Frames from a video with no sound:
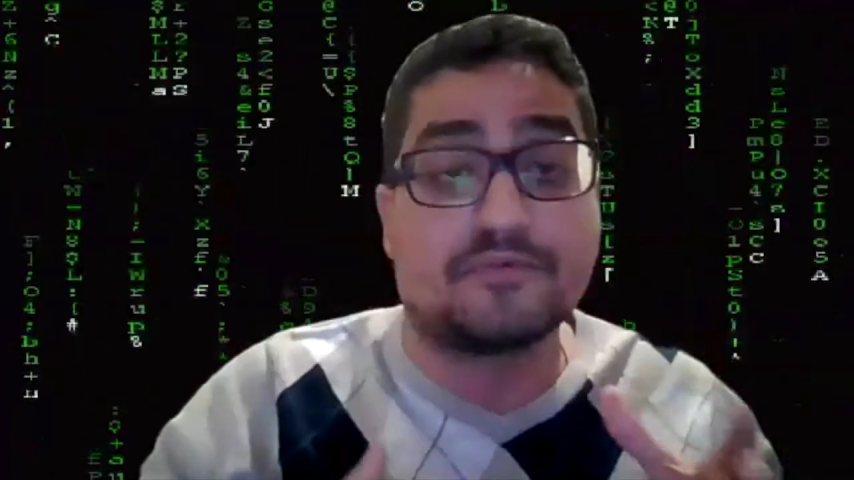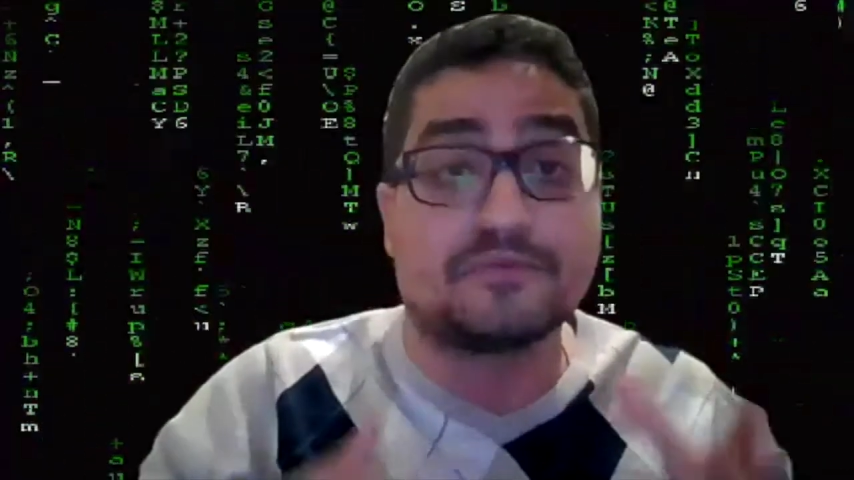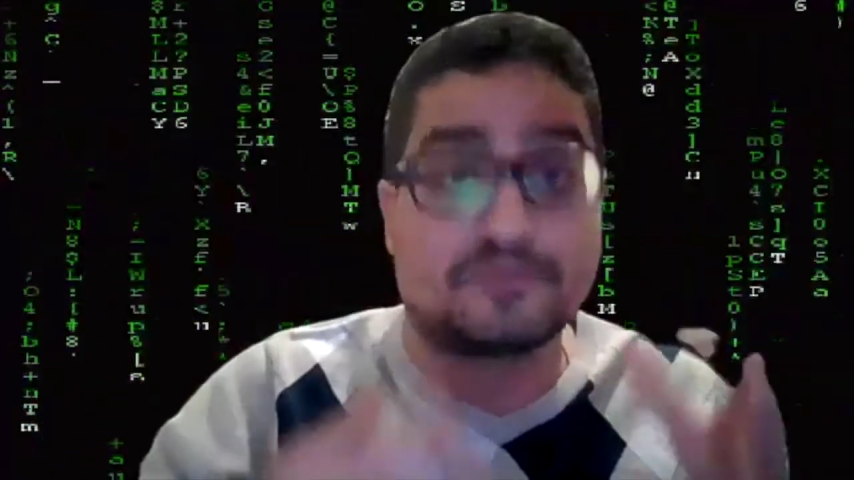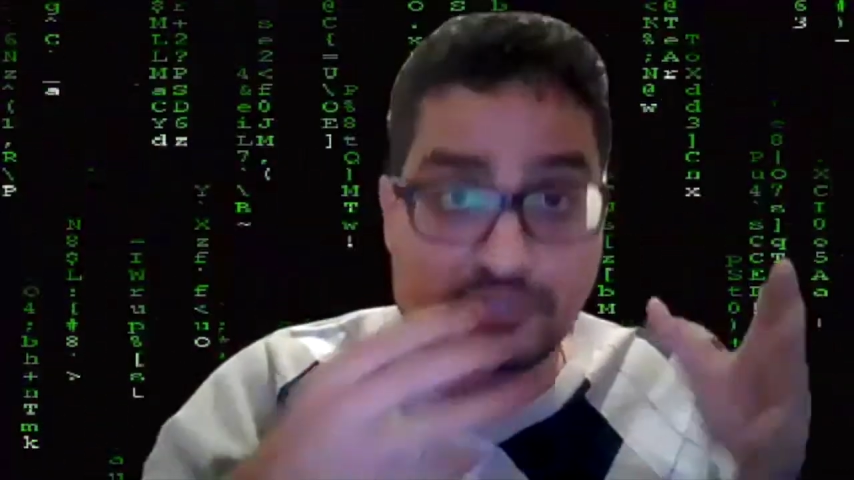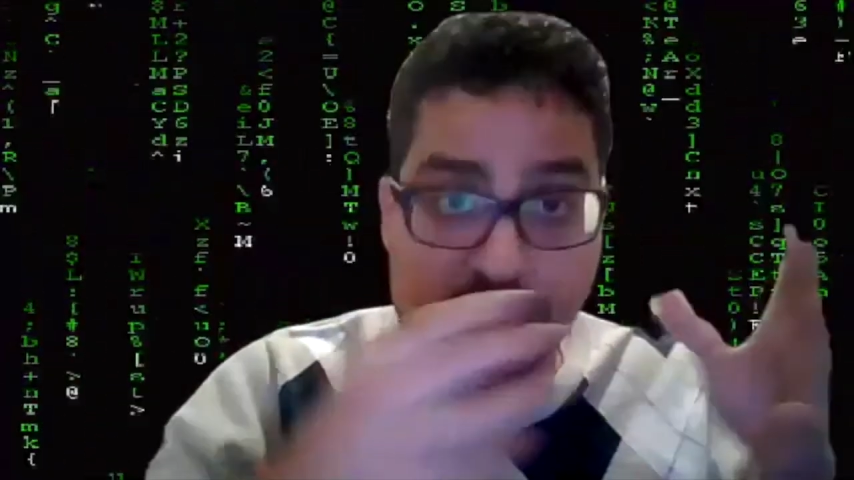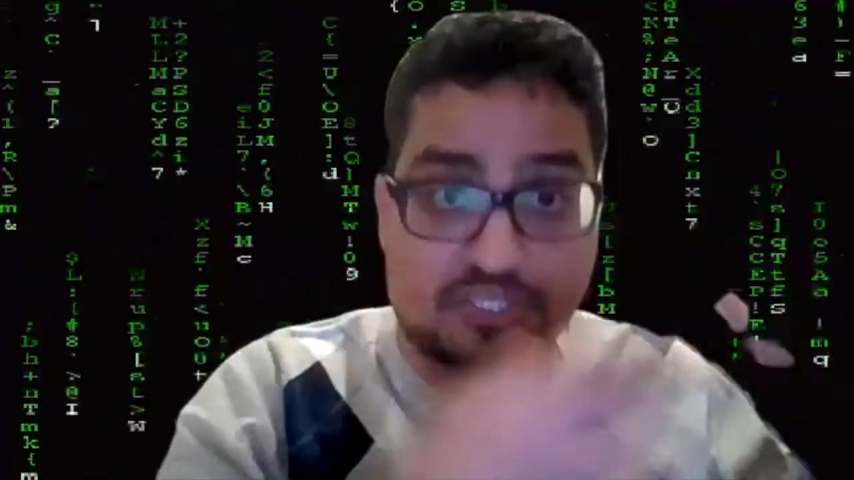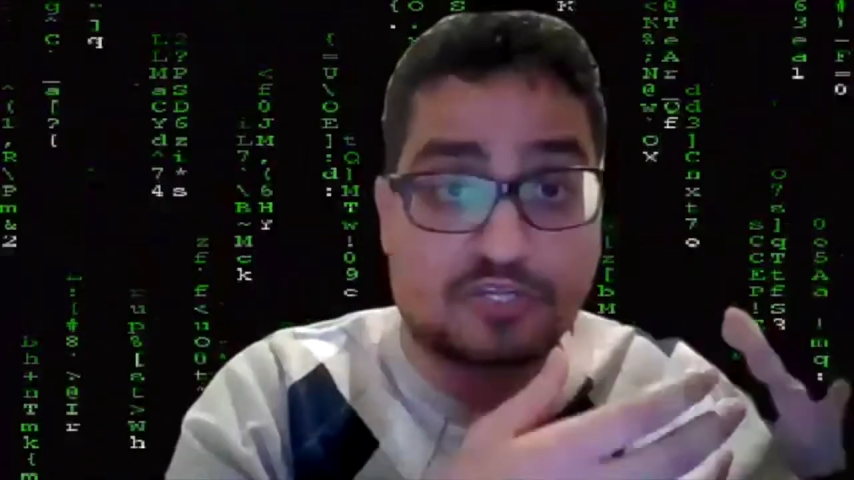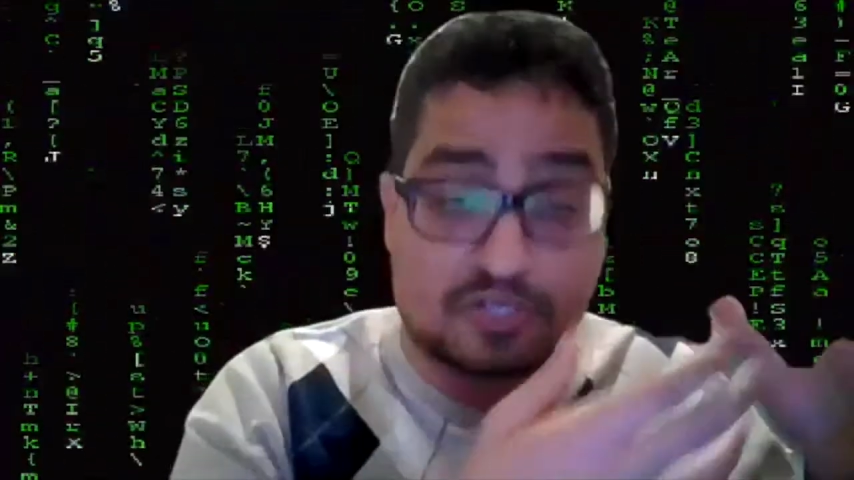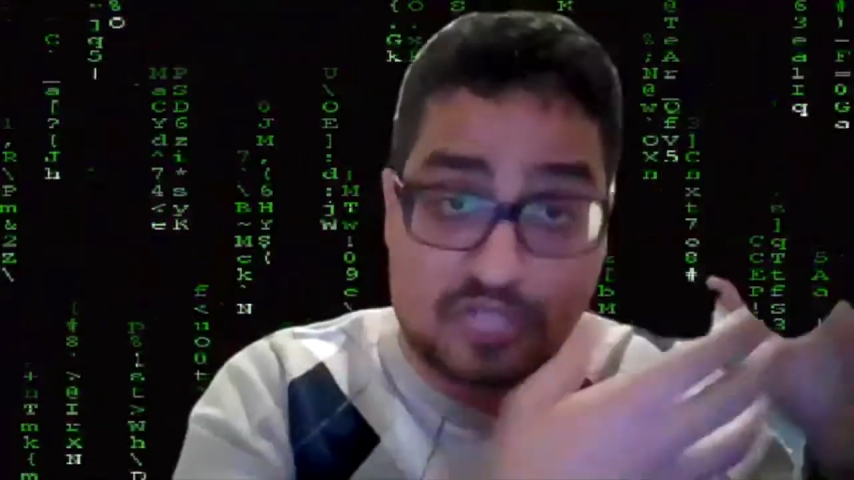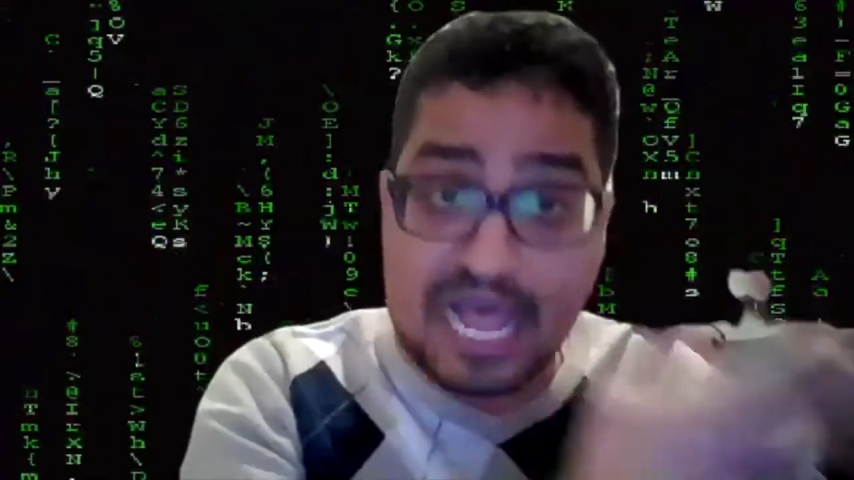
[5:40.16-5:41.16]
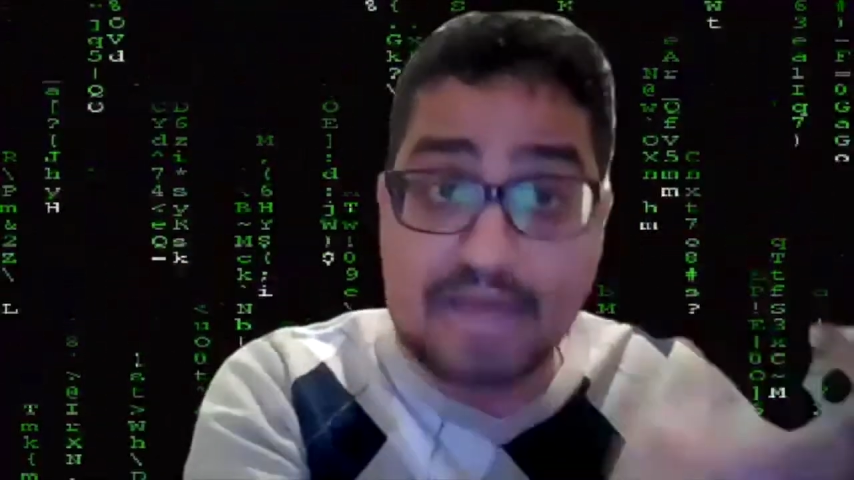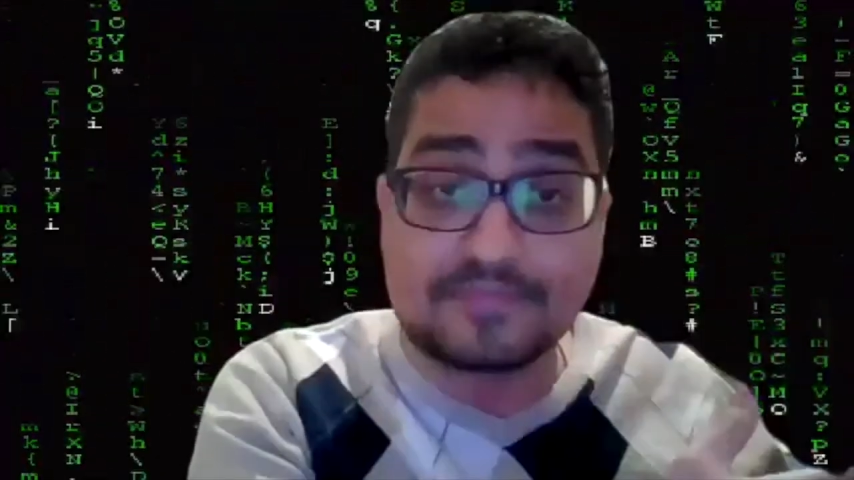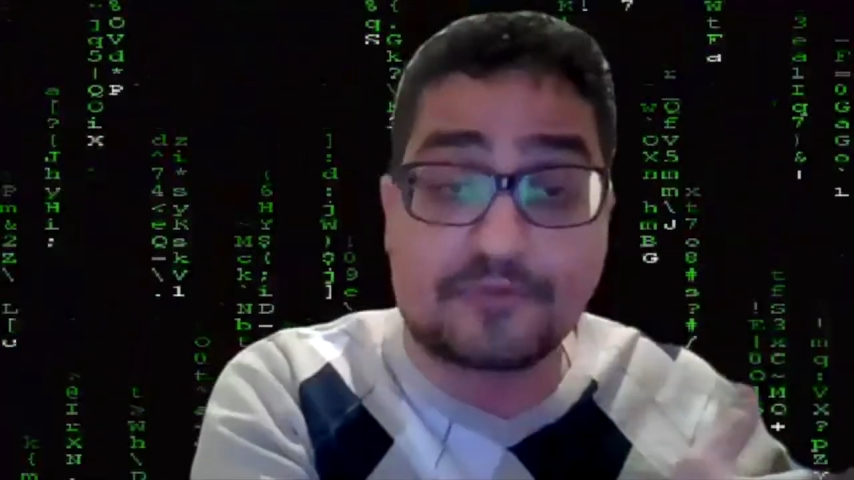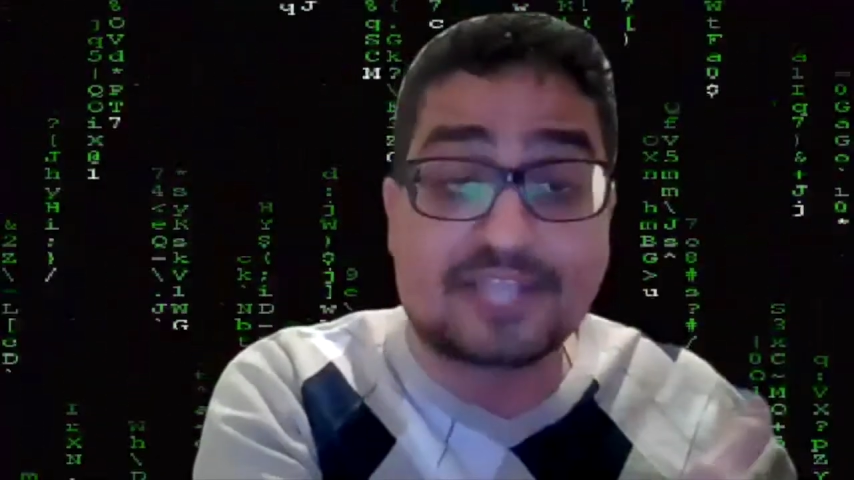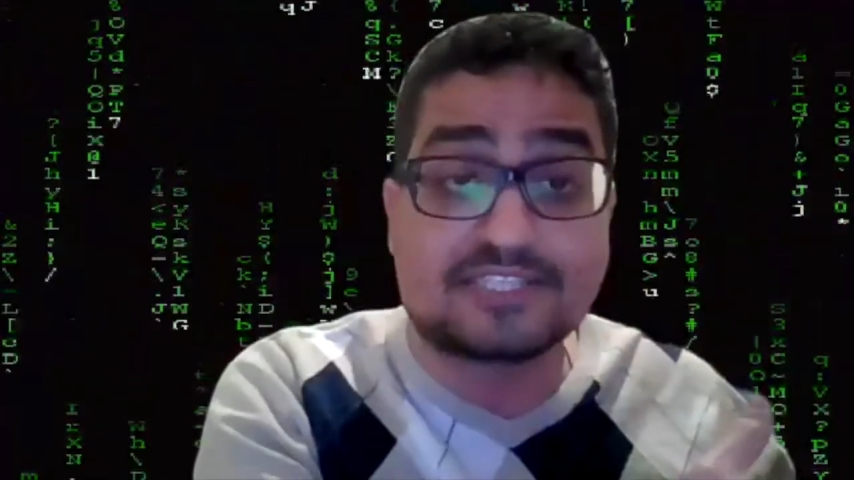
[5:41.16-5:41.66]
During the
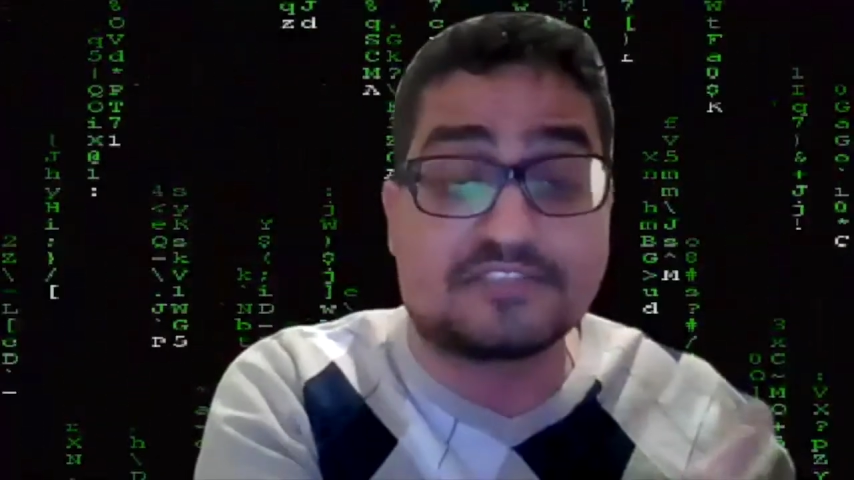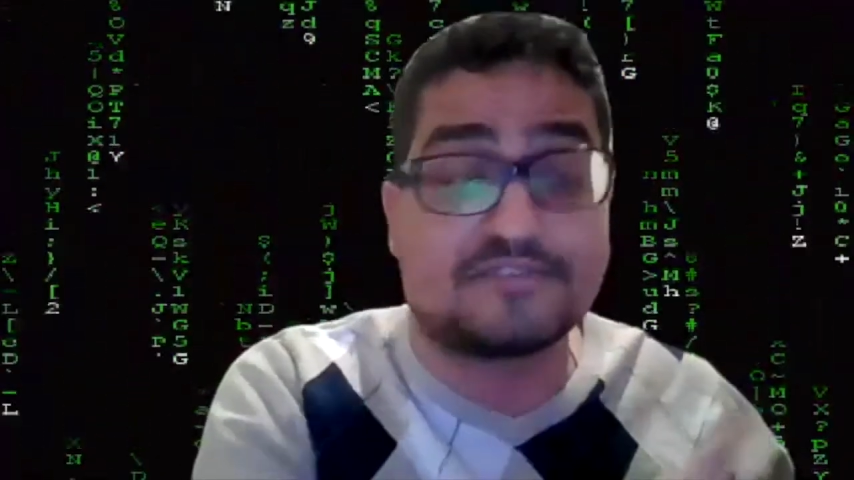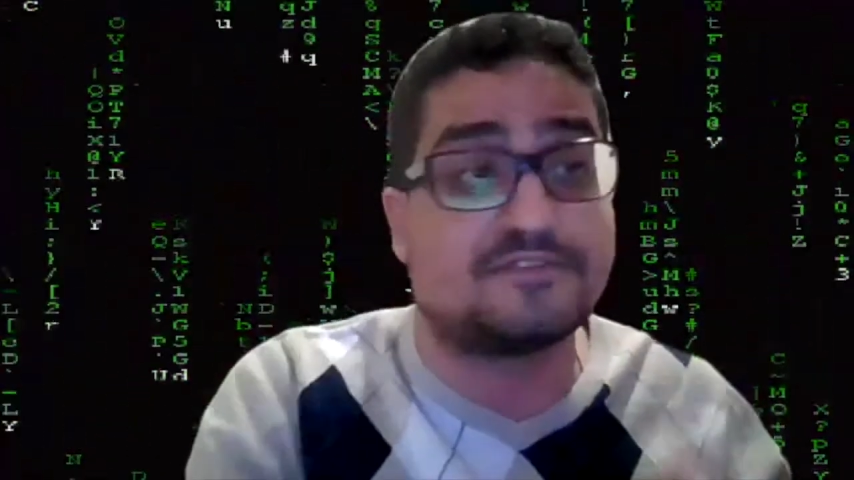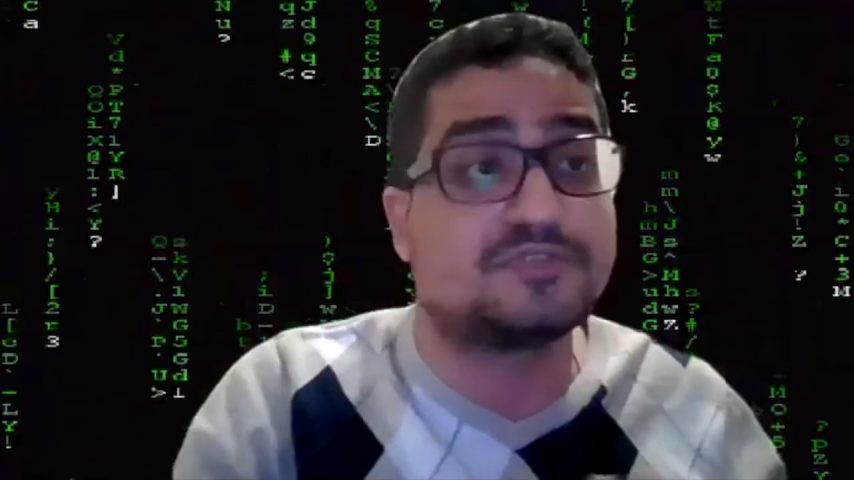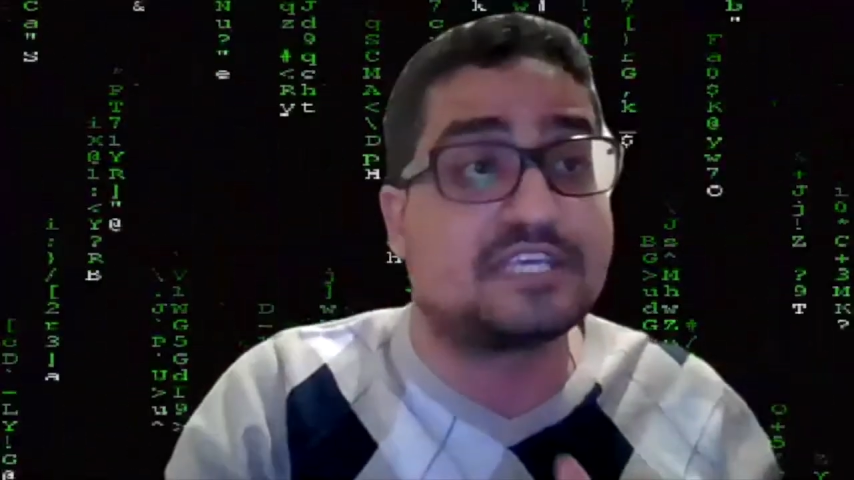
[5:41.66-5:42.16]
AppDirect interviews,